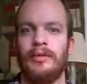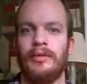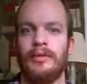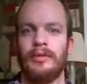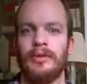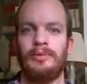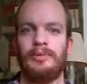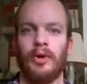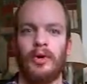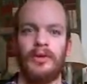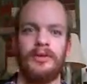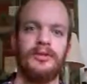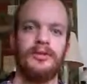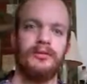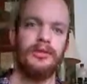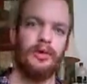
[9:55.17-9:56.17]
those
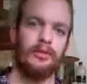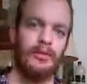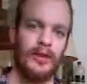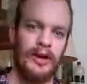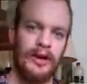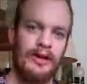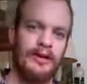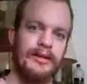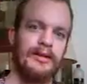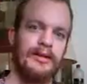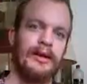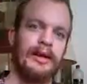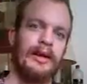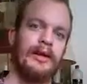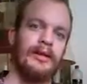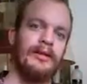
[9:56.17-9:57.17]
parts of your brain
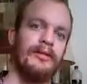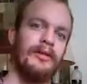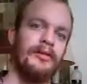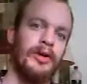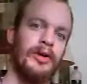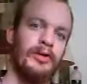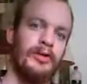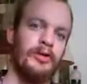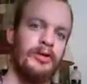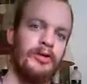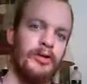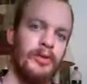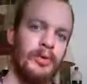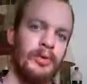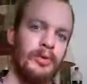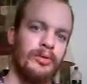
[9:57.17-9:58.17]
and
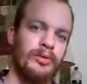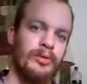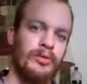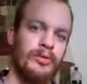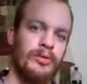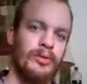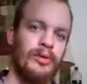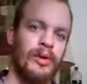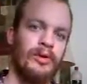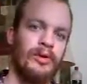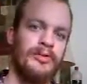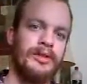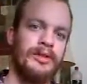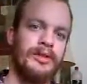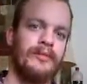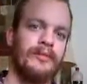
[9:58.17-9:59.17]

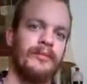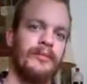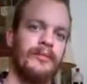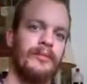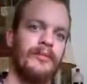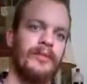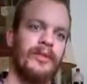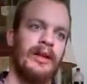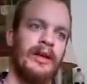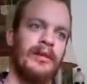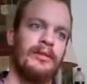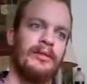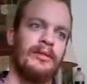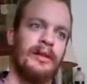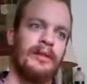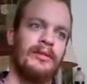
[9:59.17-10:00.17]
neurology
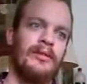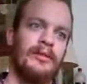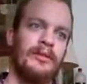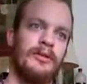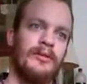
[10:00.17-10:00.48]
that